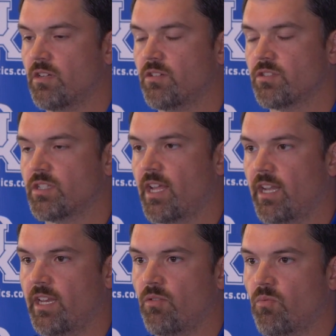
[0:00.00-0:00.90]

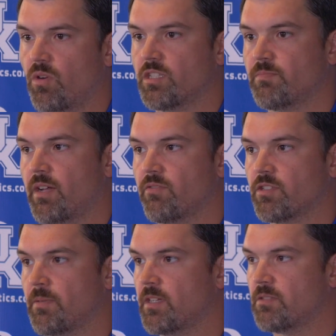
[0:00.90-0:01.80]
understanding what is my
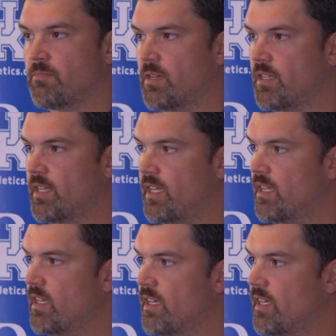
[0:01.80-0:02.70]
responsibility.
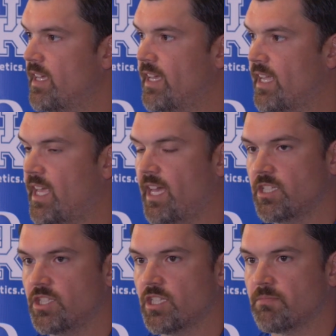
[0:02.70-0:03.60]
It can't
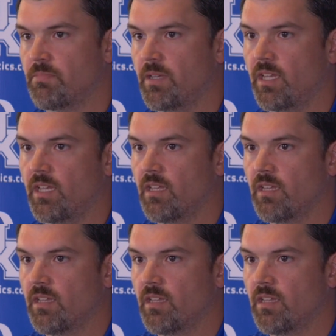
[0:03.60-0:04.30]
just be